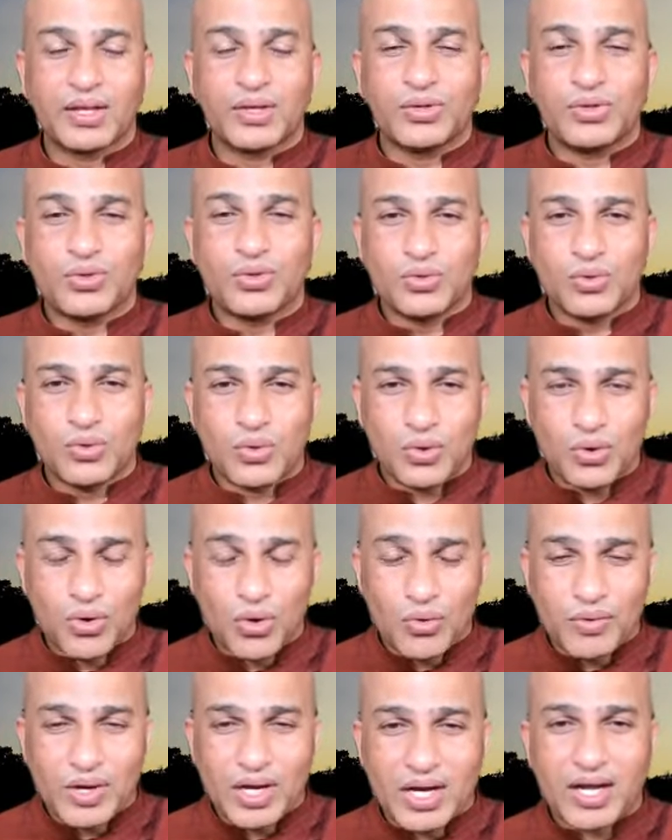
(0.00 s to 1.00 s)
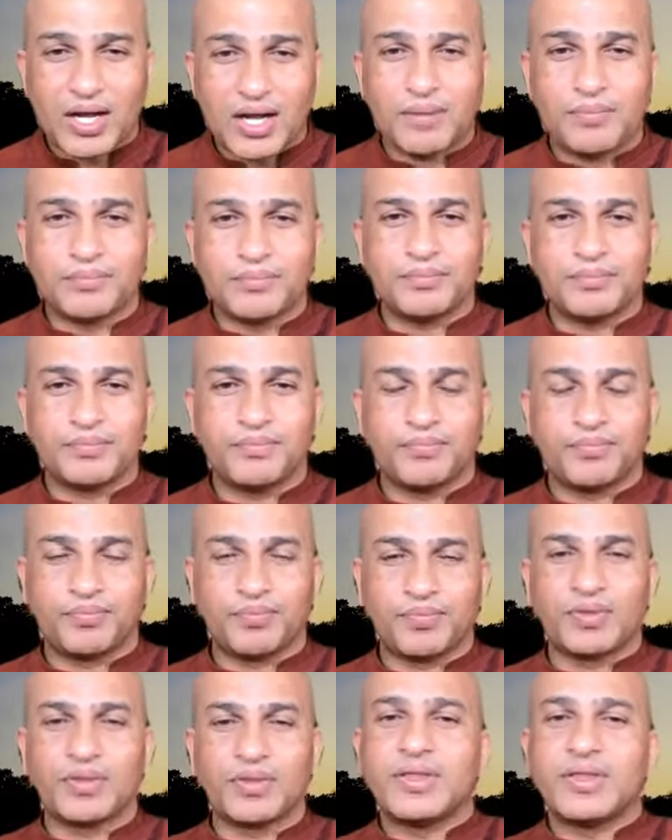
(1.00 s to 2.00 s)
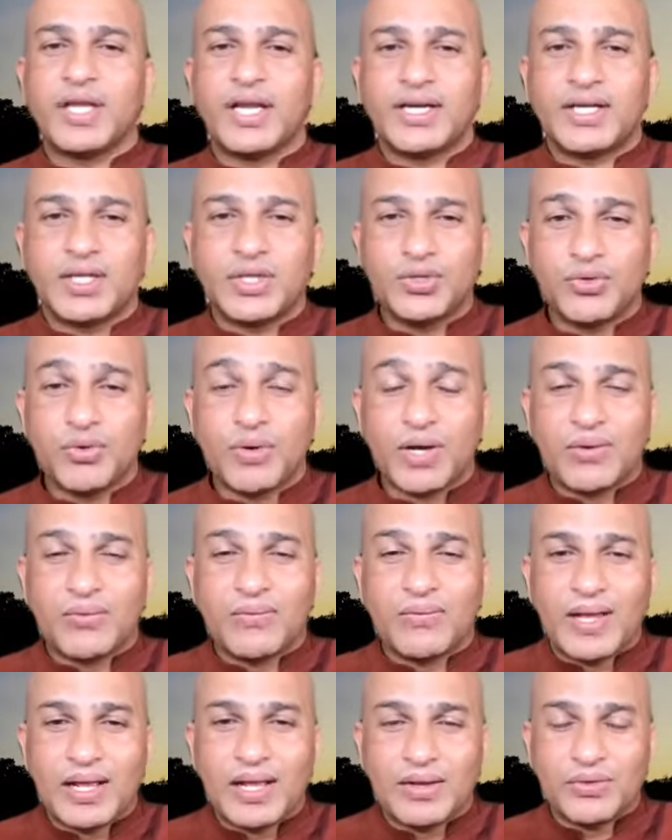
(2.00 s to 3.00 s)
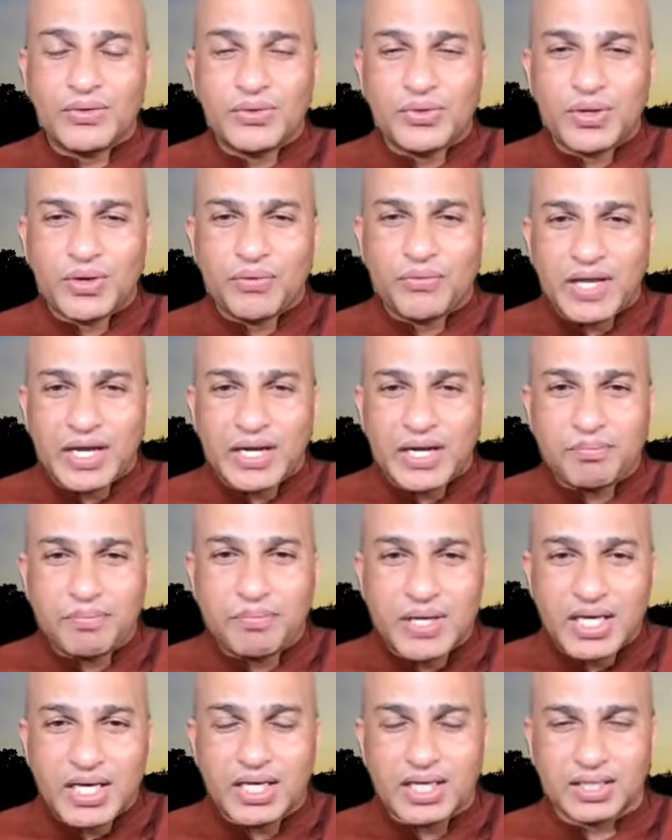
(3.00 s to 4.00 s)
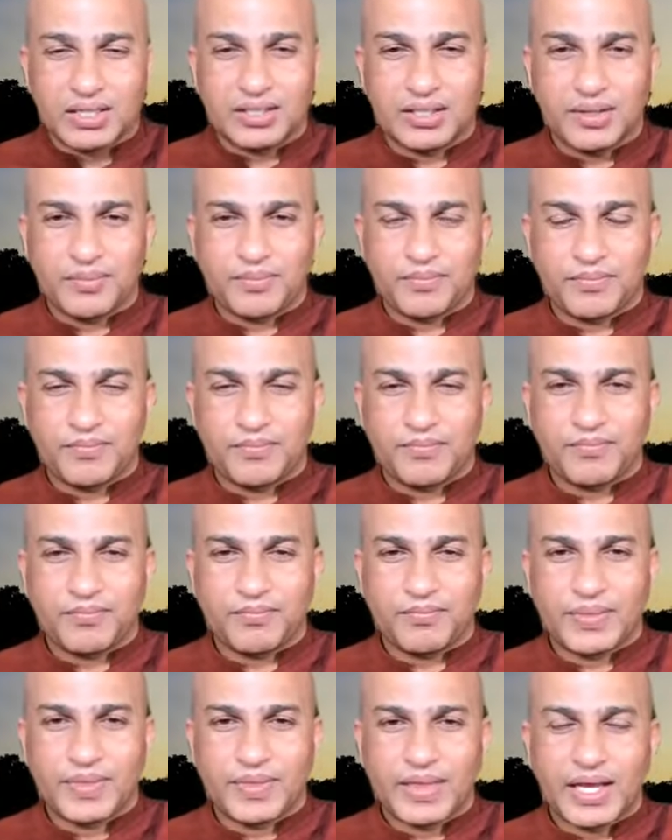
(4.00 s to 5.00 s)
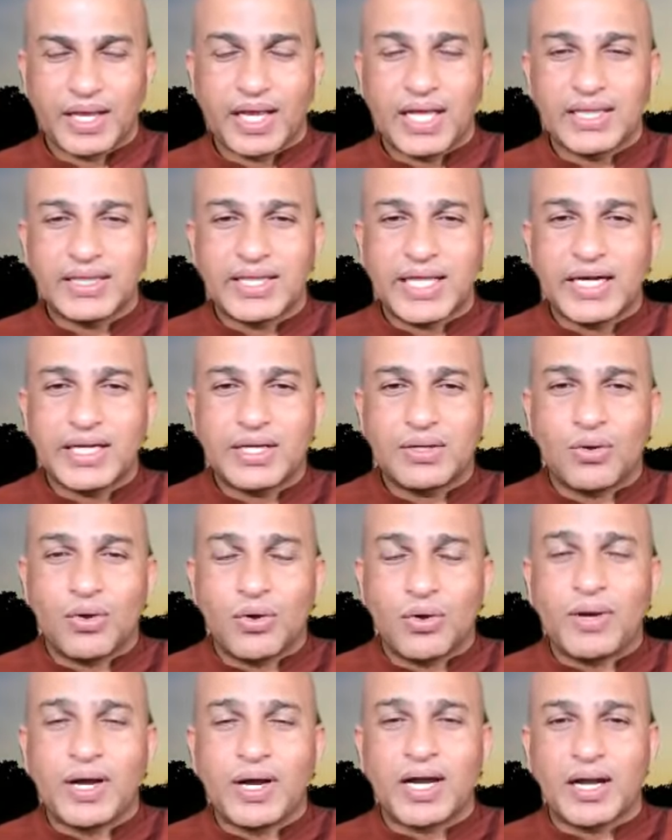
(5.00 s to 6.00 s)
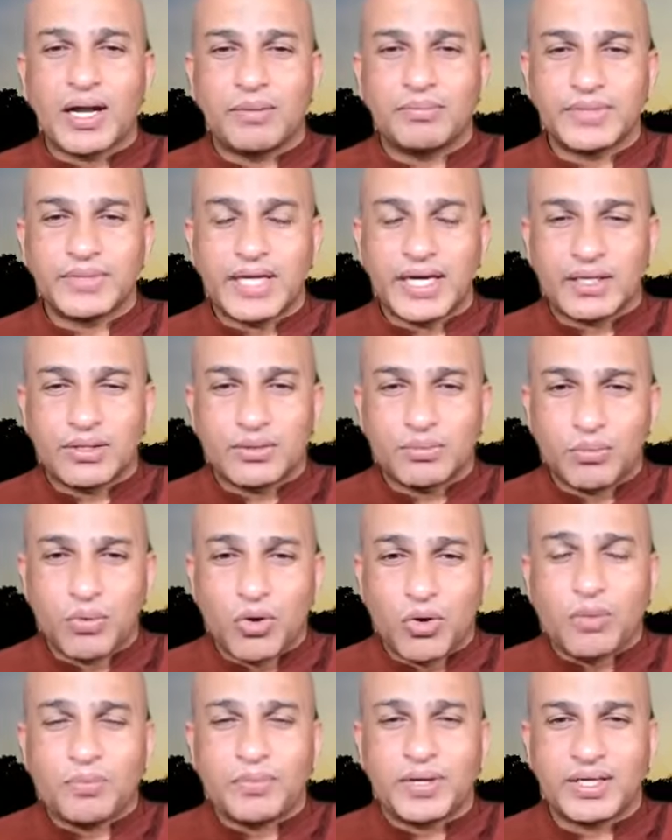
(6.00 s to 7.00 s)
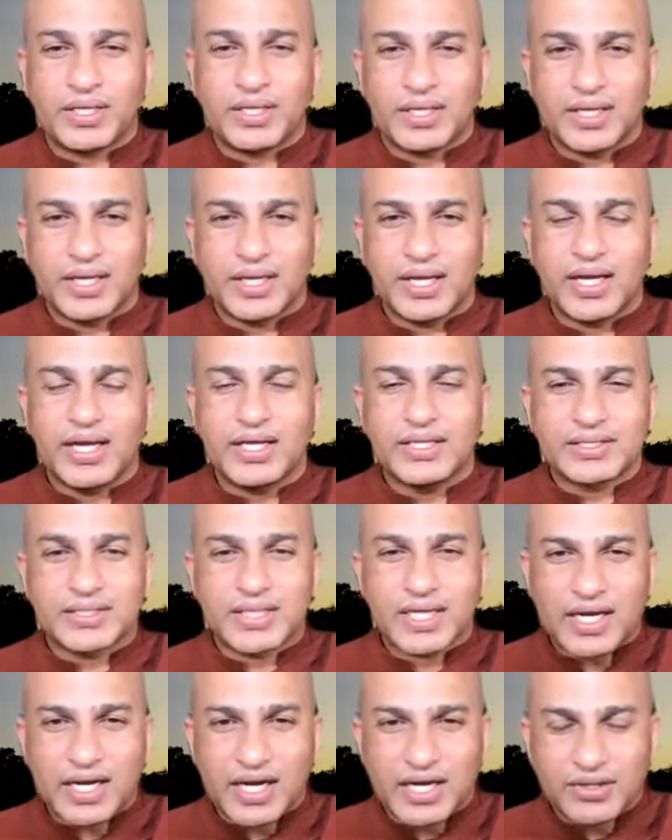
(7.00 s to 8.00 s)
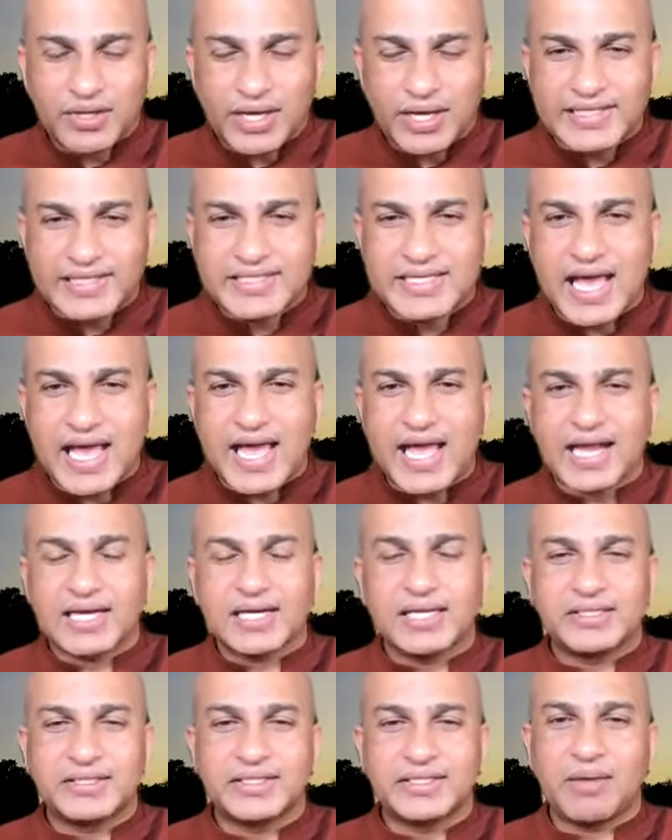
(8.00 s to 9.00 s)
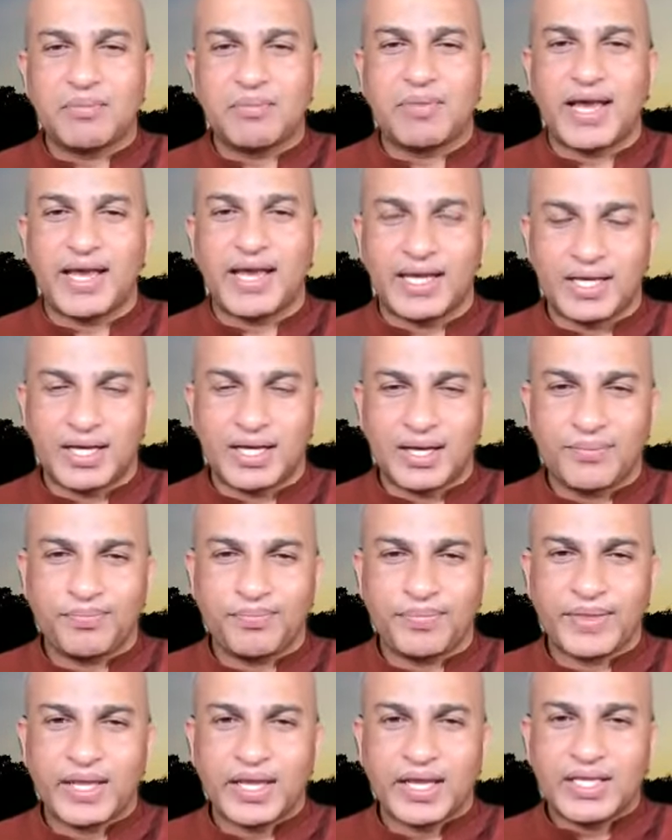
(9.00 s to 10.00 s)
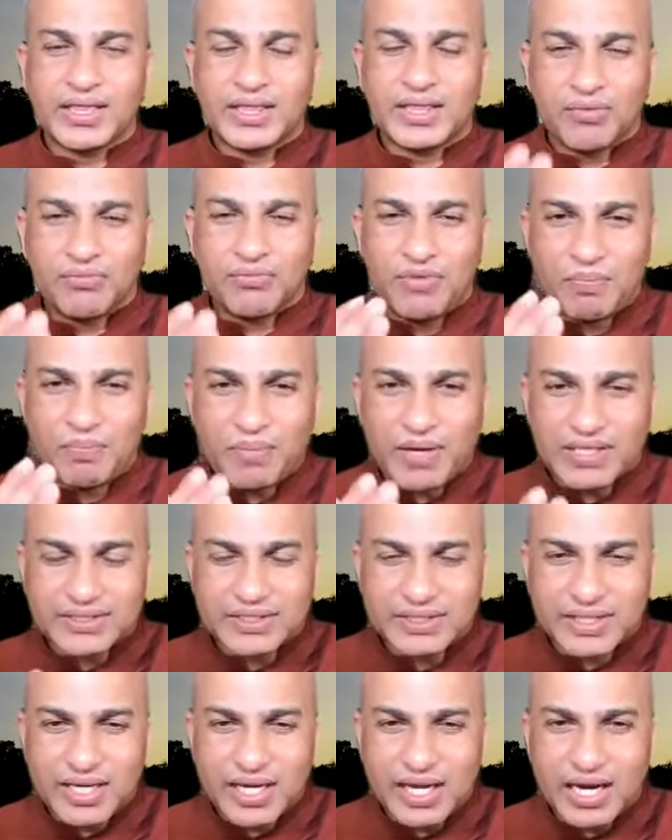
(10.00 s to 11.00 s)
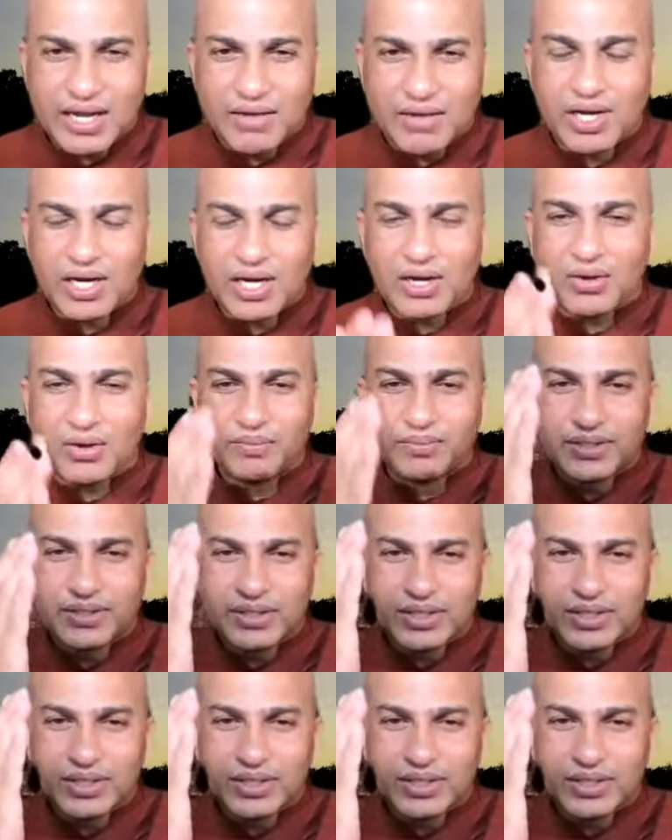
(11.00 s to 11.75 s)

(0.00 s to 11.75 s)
you overcome that you are very being, and that overcome that moment. It's kind of exactly same like in the vipassana level of